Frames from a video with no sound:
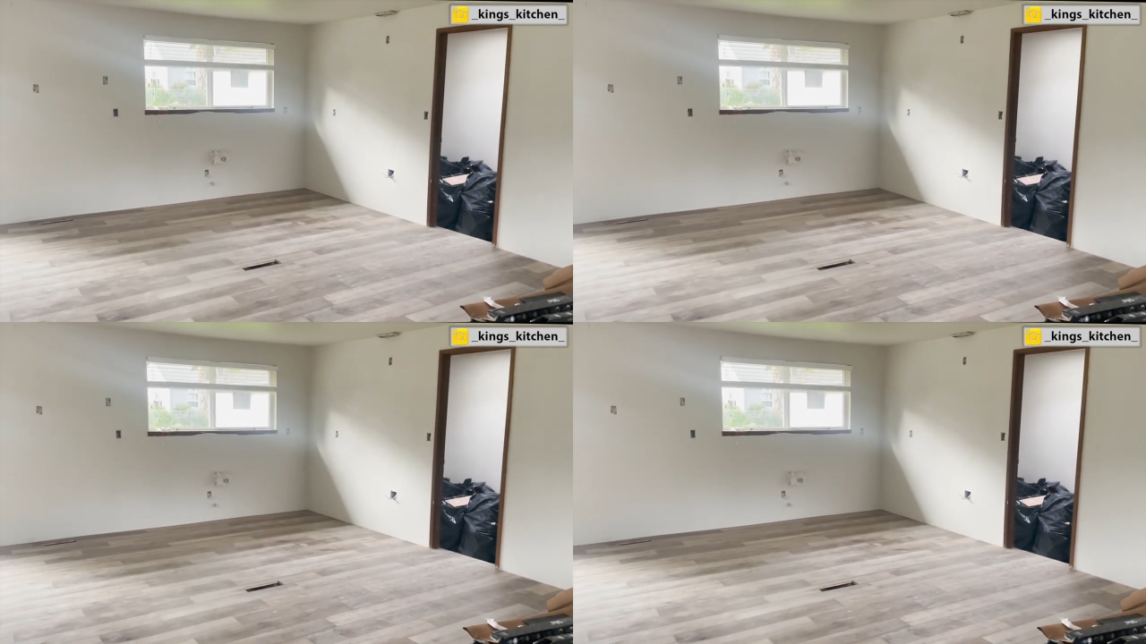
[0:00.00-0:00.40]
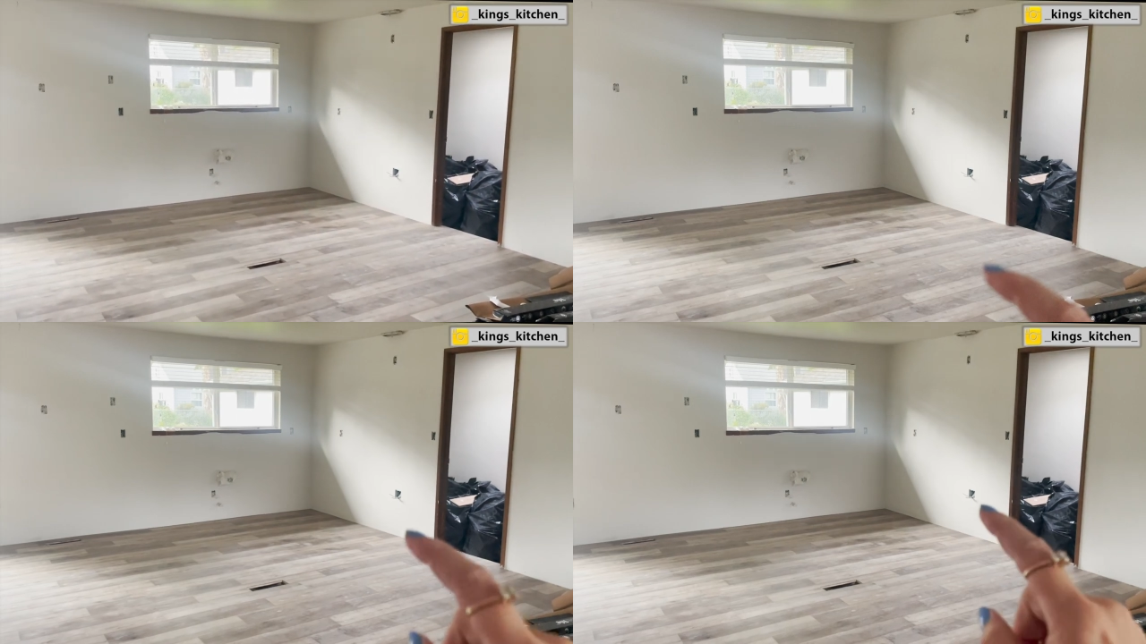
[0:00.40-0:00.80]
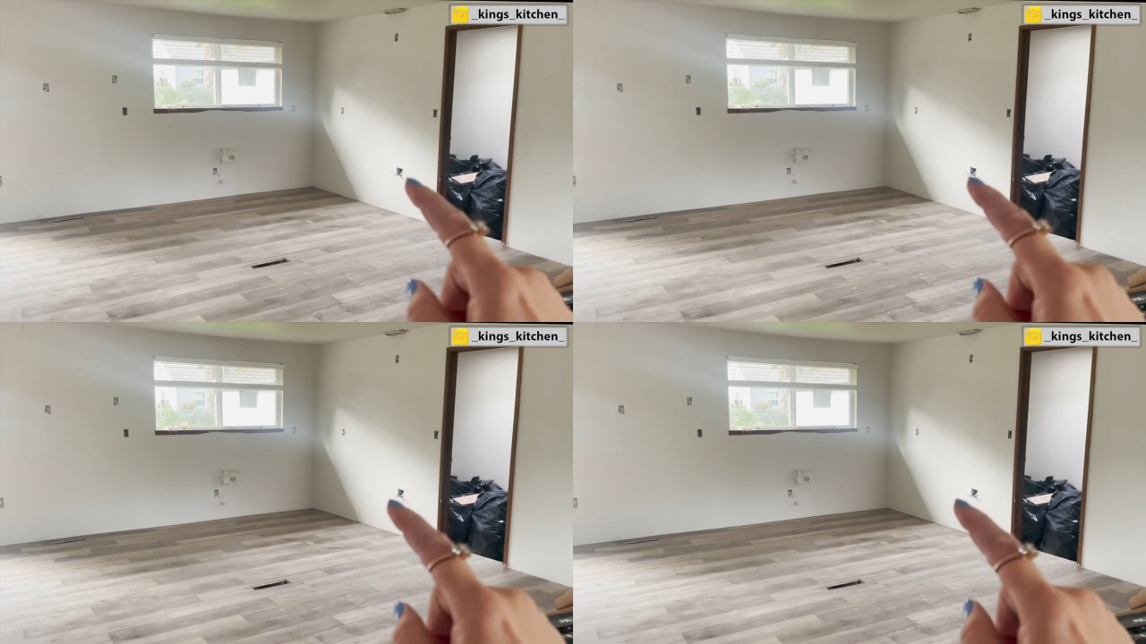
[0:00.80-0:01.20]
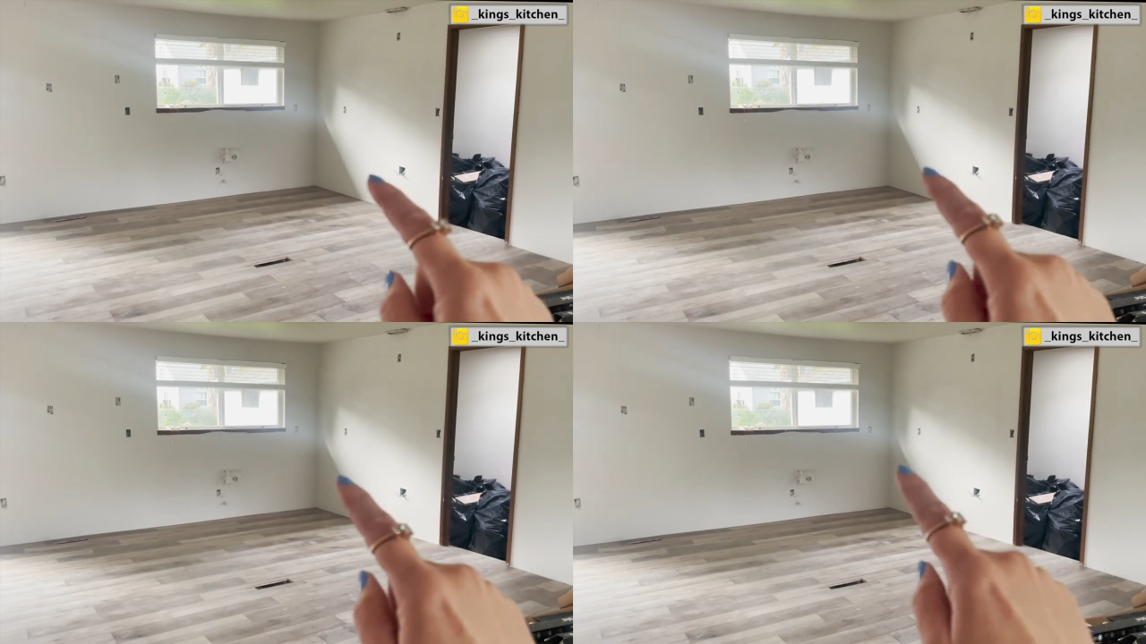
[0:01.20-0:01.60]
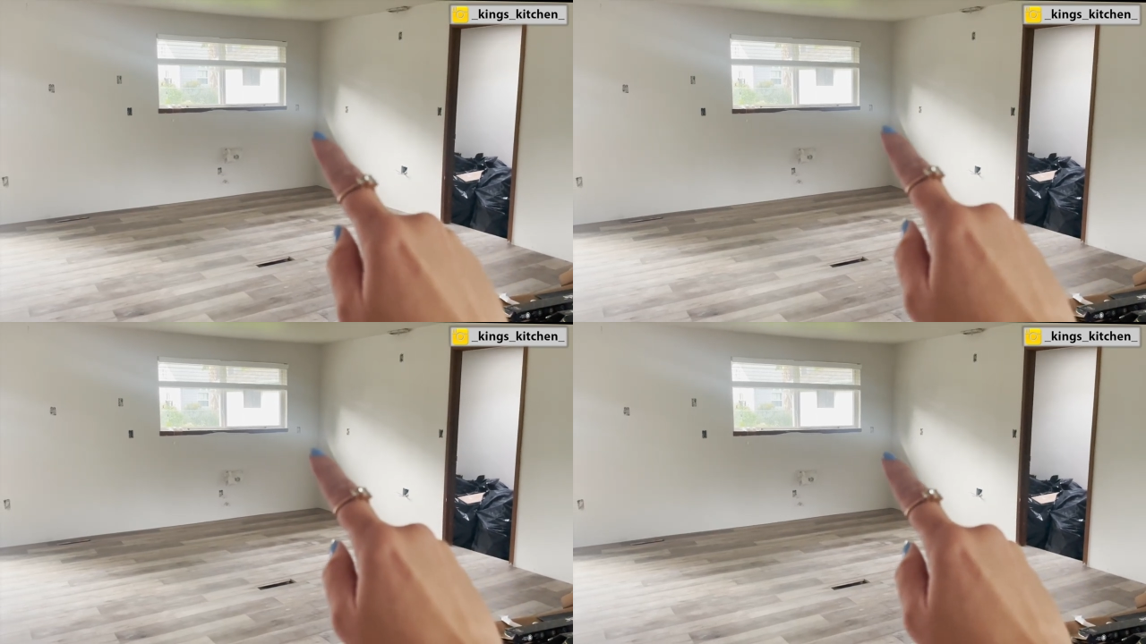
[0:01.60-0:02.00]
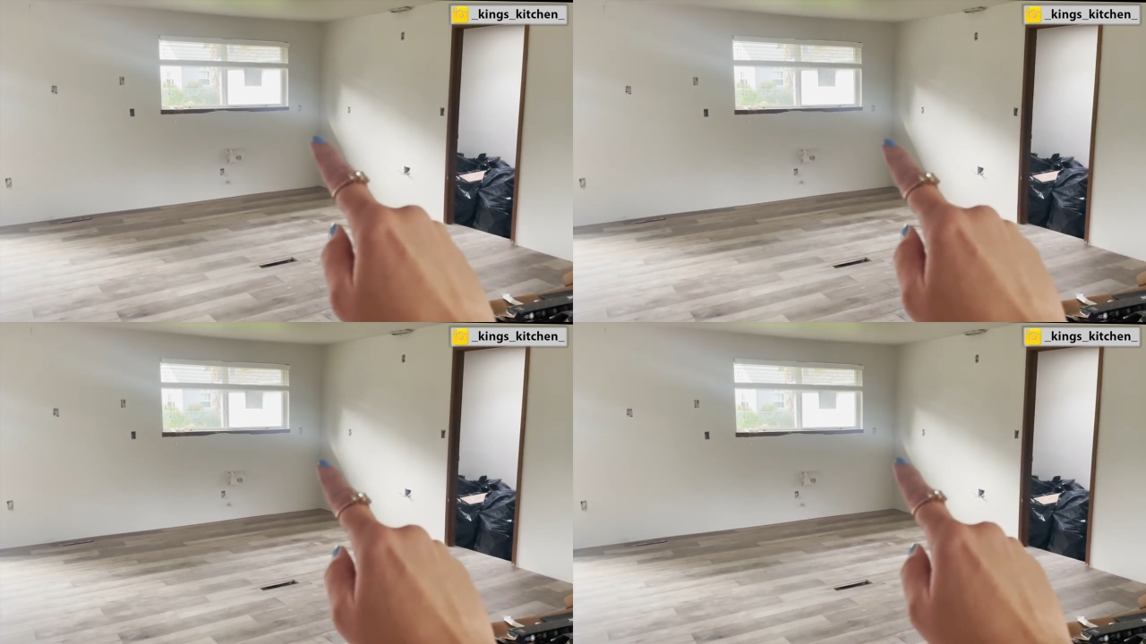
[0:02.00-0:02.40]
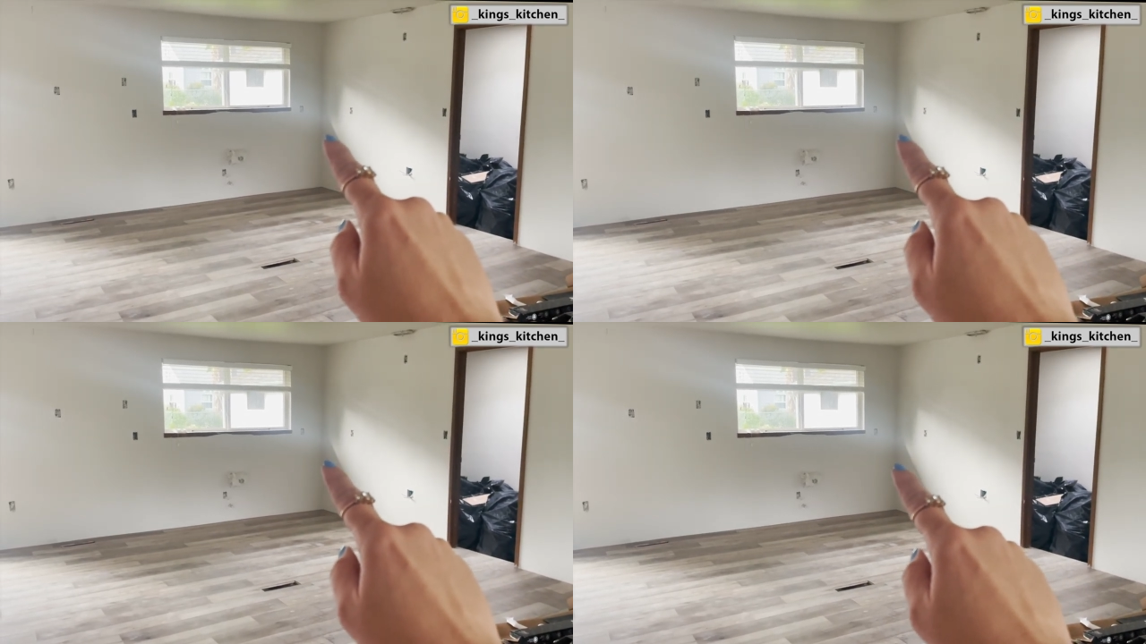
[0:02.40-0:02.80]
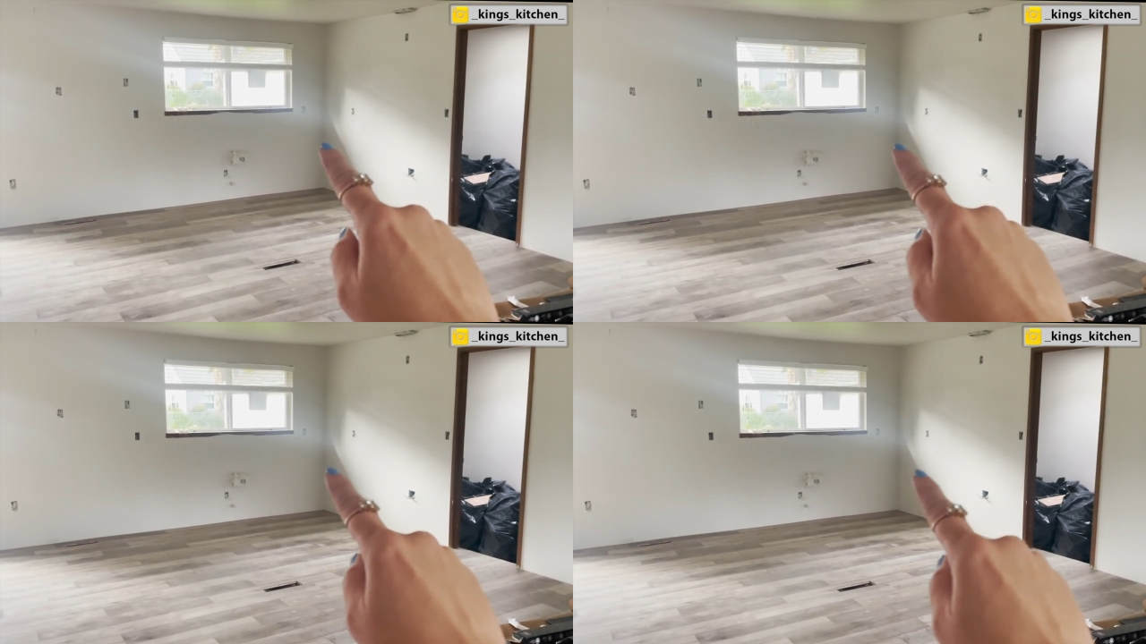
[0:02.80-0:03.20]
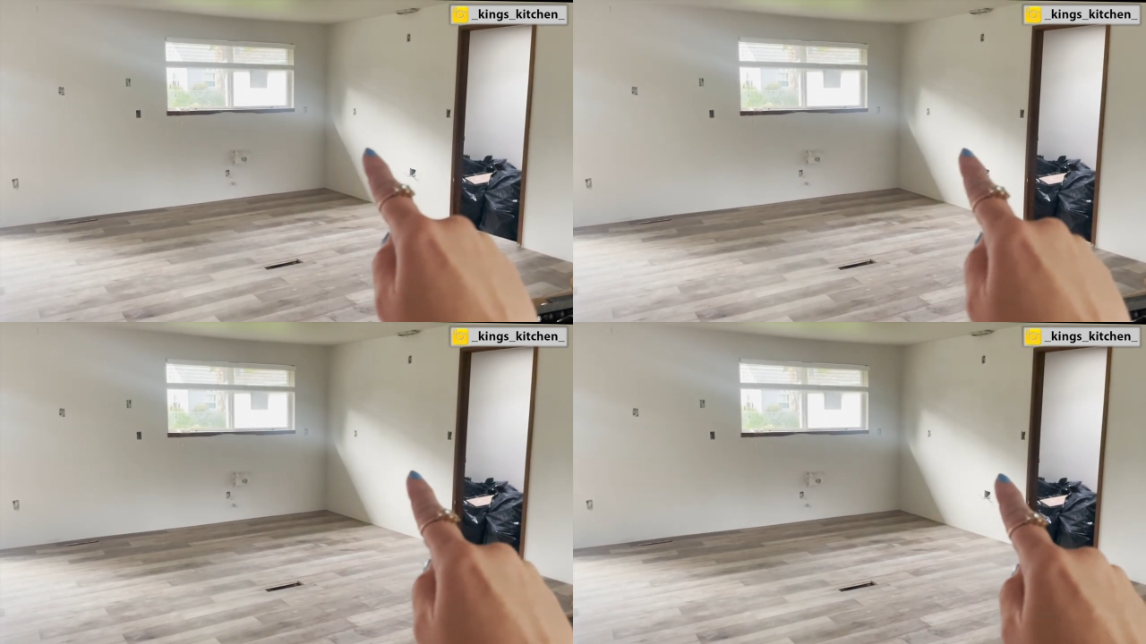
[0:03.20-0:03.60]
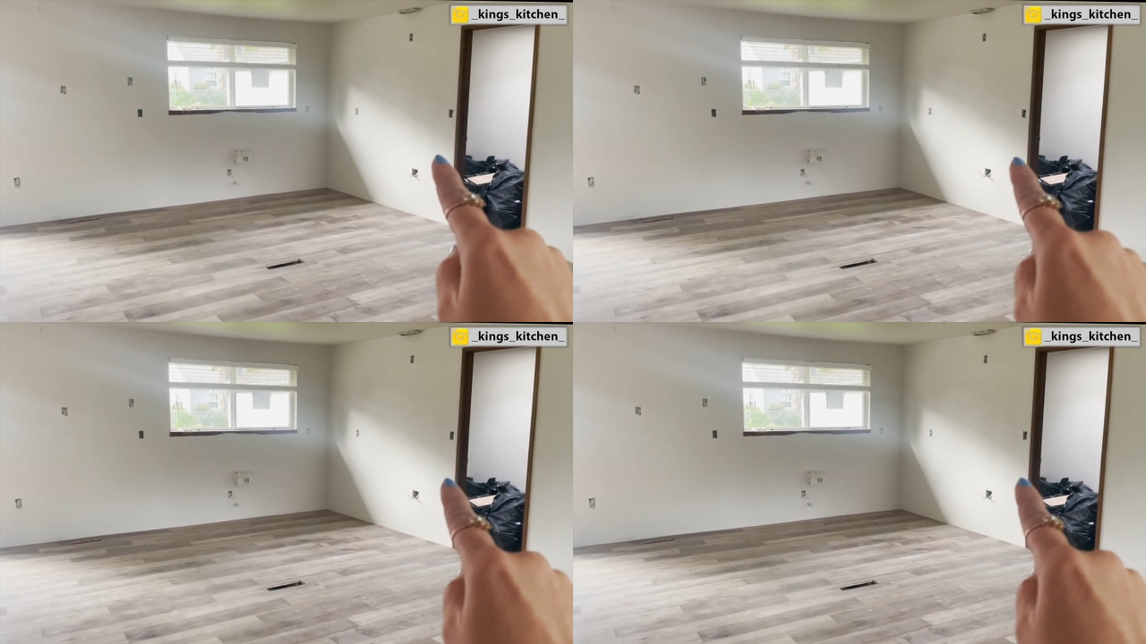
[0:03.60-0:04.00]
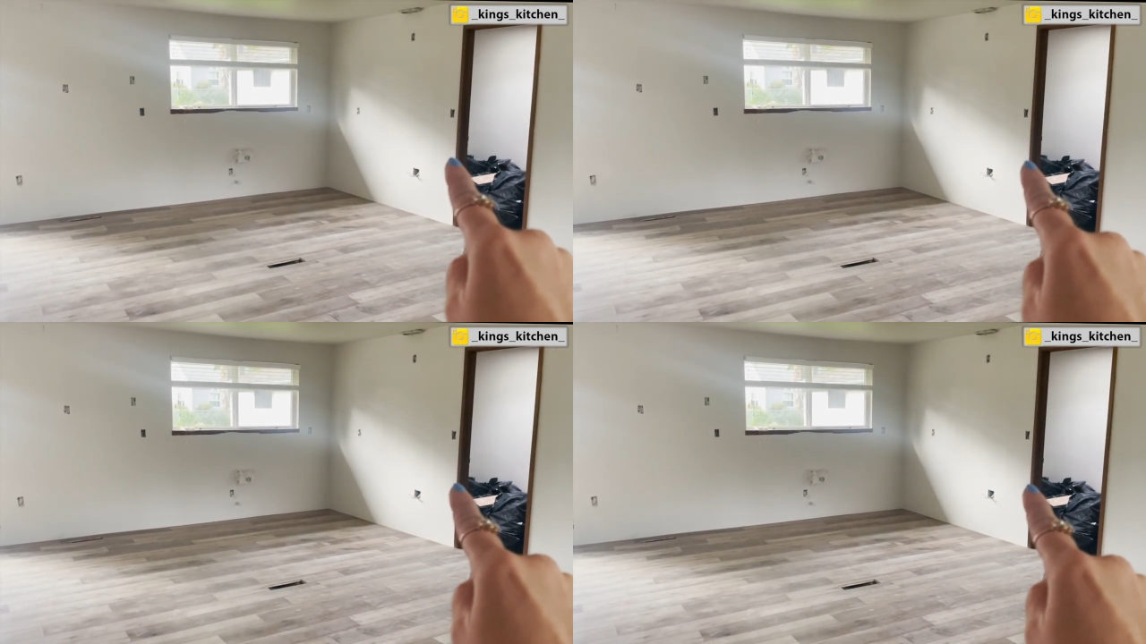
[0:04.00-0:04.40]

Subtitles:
No face is visible, so there are no lips to read.